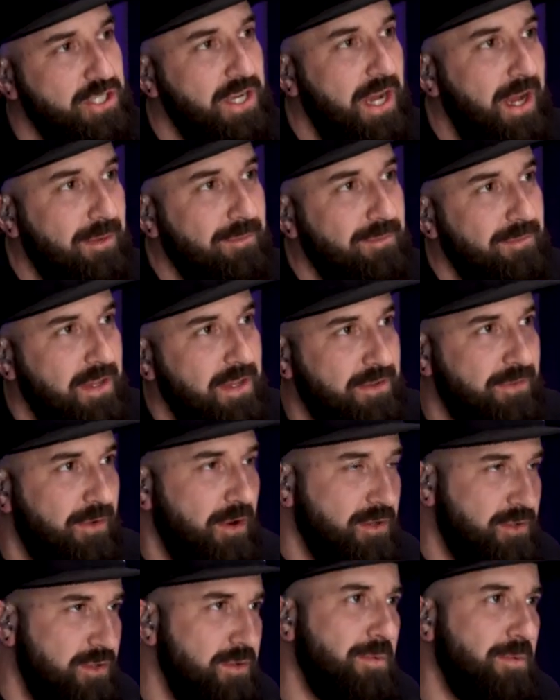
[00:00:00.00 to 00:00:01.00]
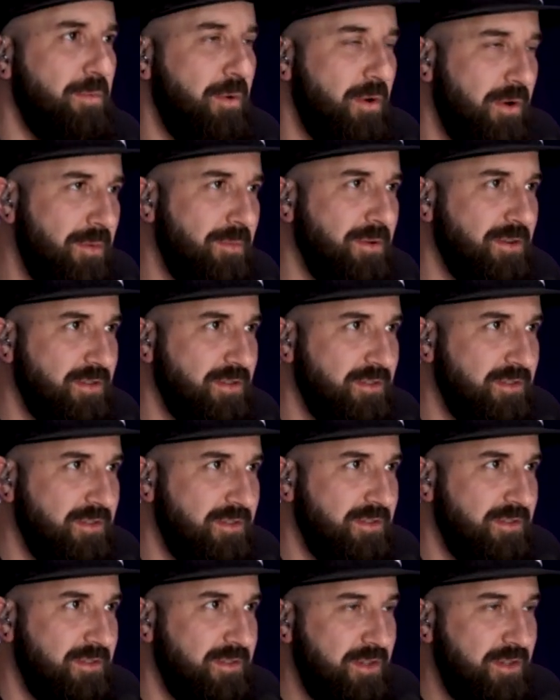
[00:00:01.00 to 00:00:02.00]
job as far as Super Bowl
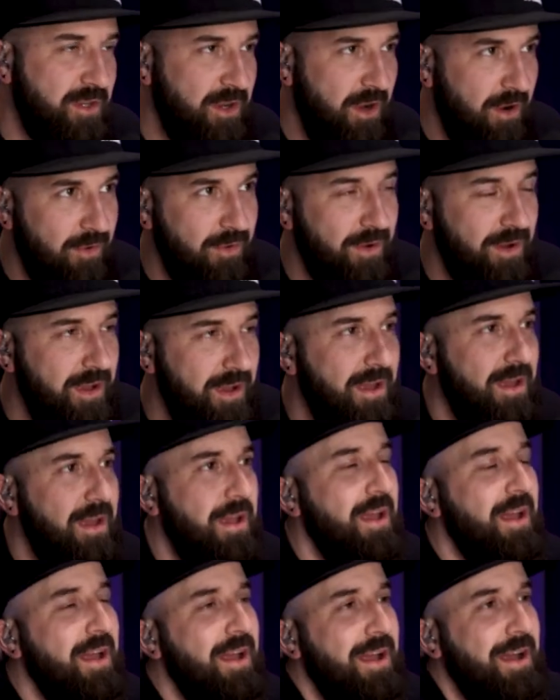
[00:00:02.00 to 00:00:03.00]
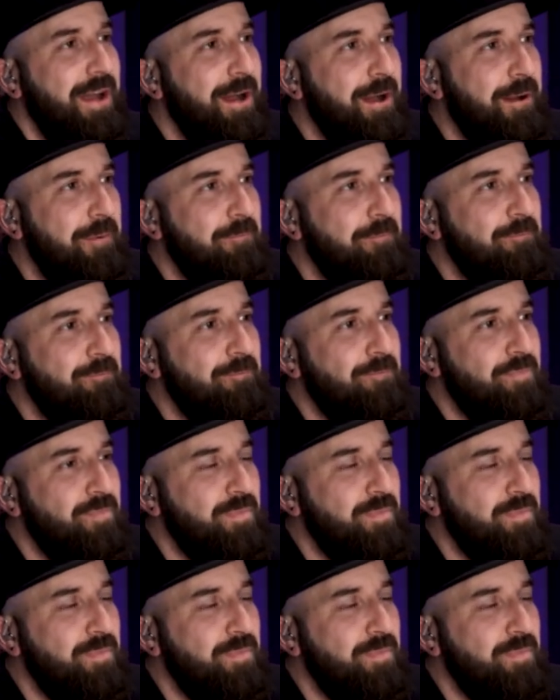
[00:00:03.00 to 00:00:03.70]
commercials go. Um,